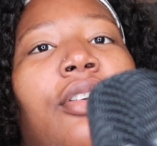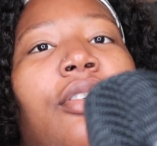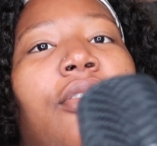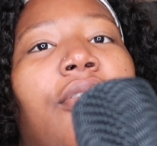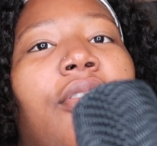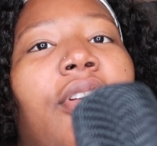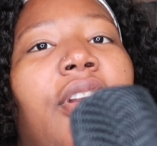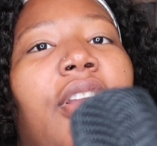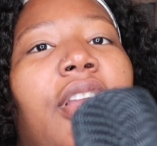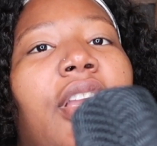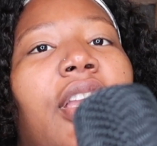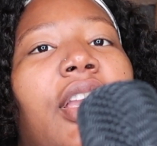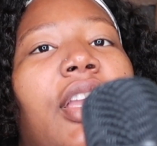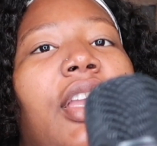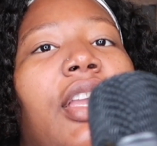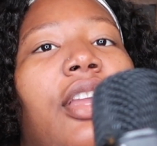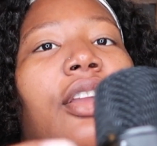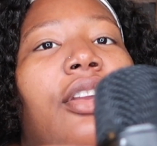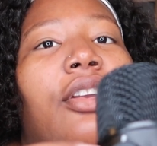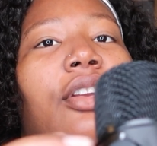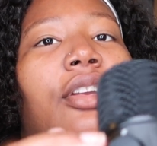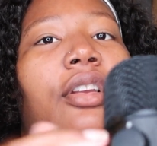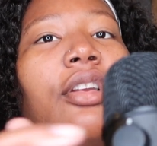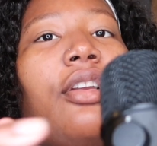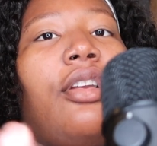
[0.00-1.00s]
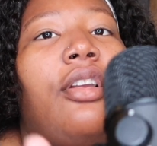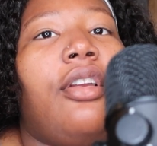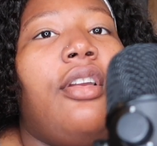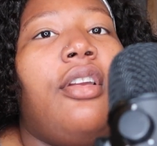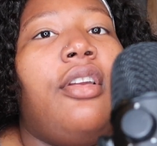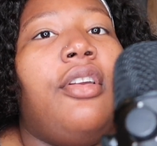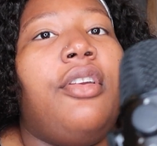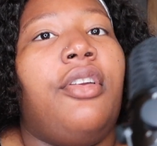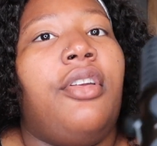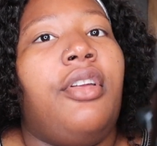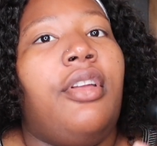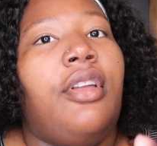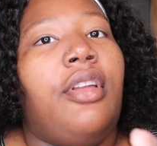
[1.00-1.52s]
Right here.
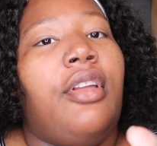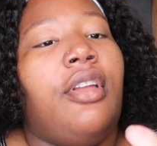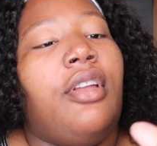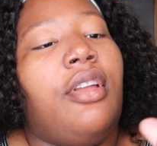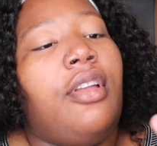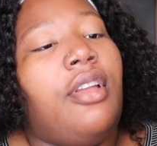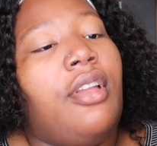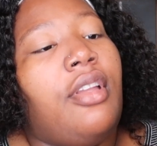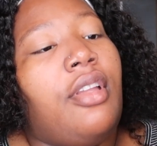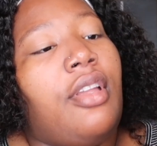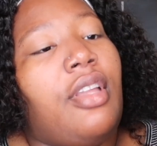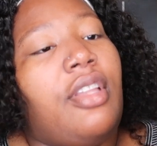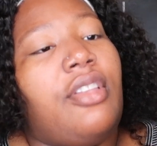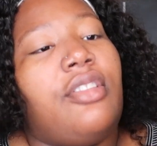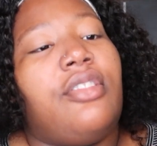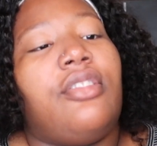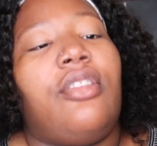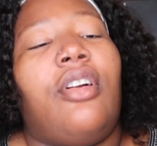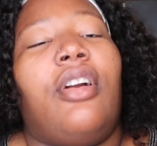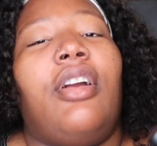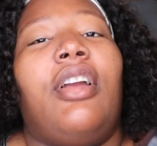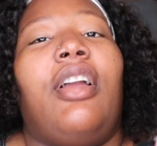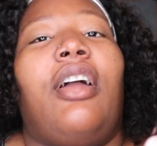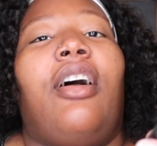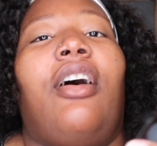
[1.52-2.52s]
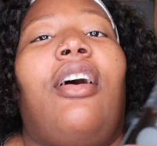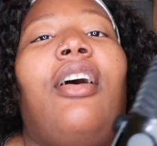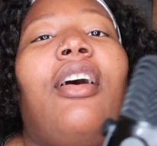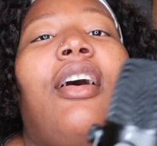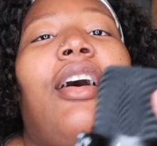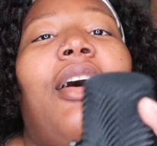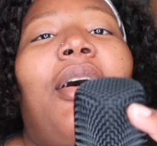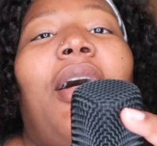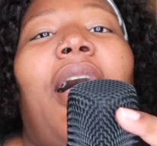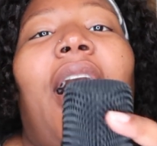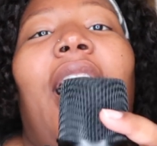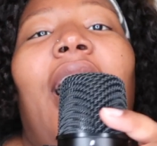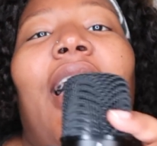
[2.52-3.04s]
And sorry, y'all,
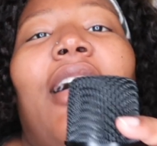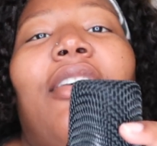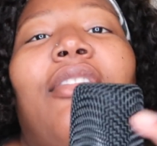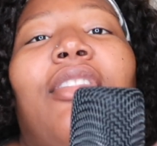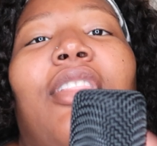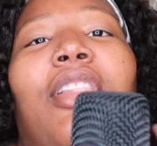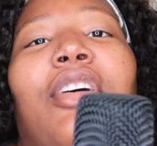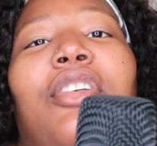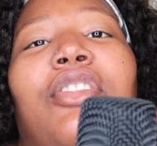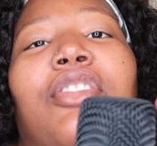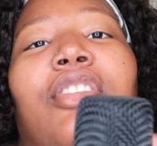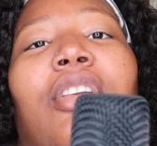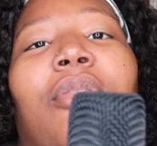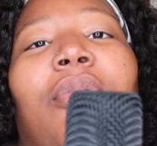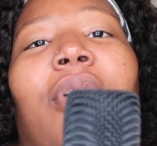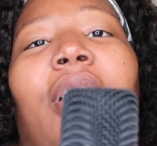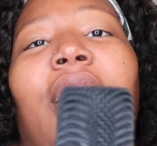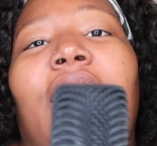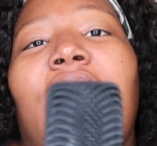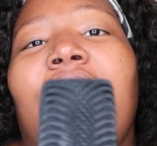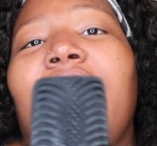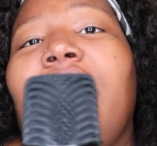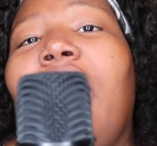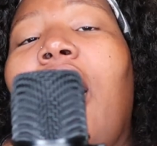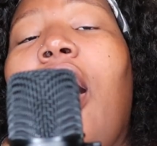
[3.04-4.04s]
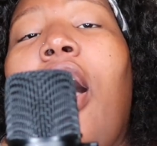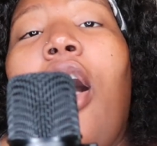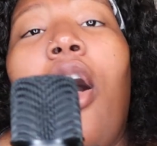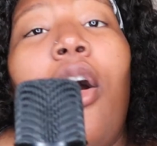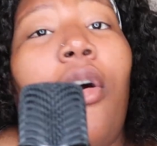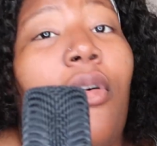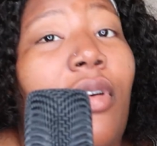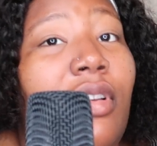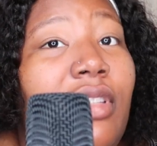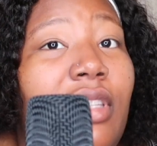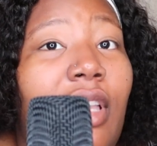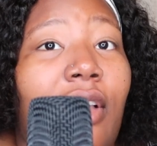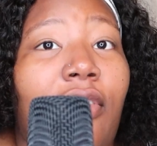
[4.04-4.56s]
I have lotion on my hands. I
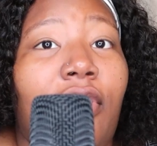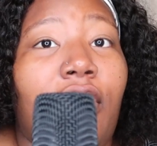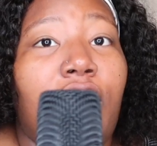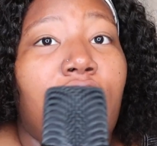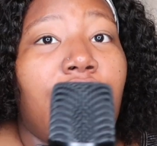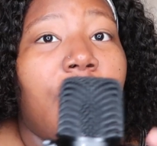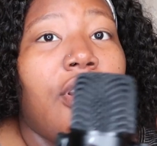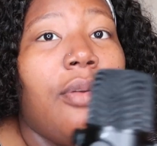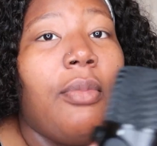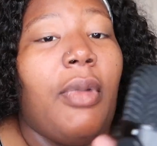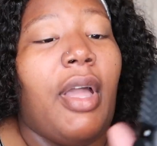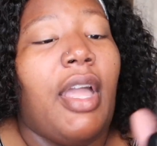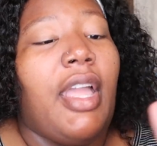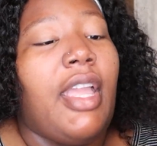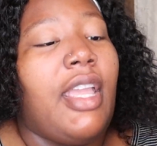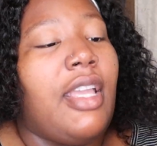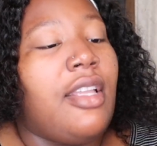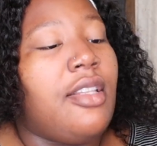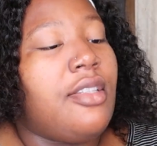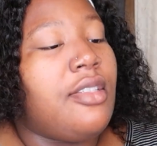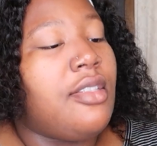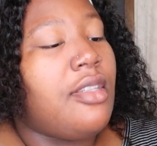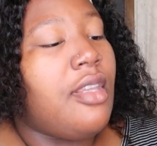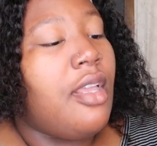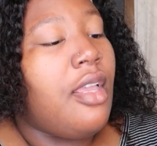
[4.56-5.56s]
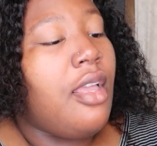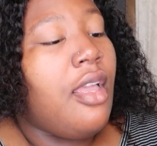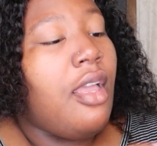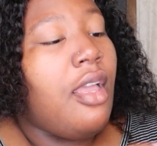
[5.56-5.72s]
always have lotion on my hands.